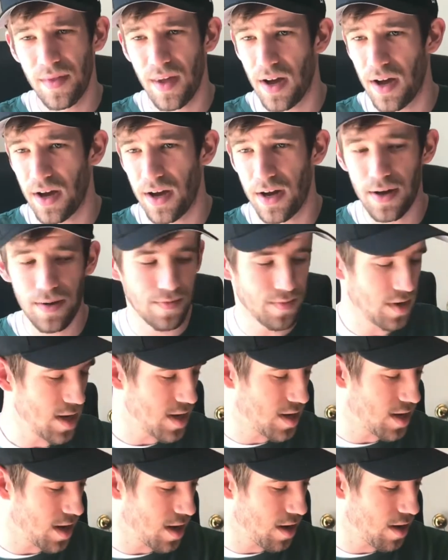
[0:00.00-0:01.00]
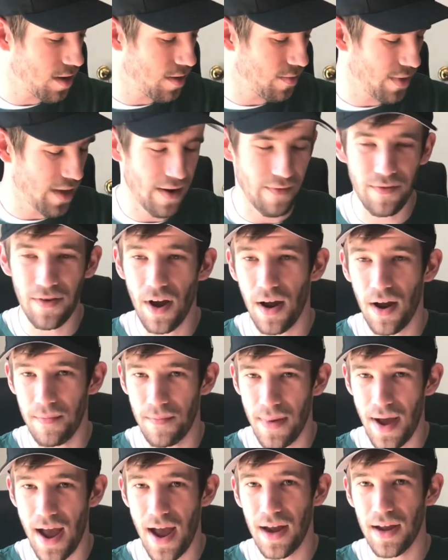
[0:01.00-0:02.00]
TTM that I've
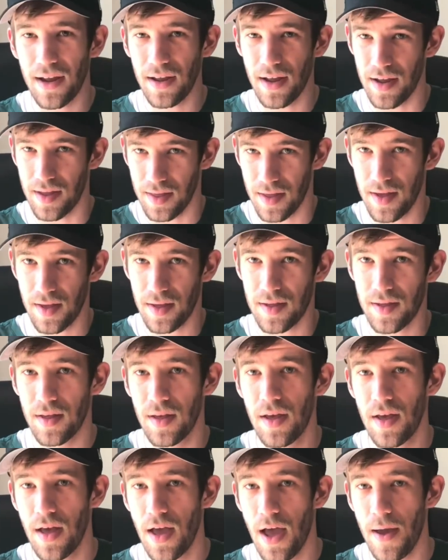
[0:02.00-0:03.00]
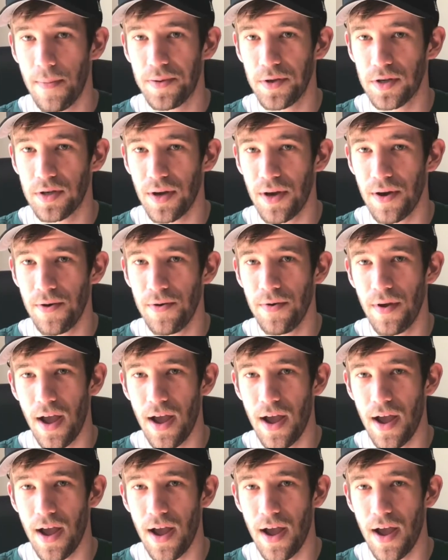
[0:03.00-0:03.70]
gotten back in this episode,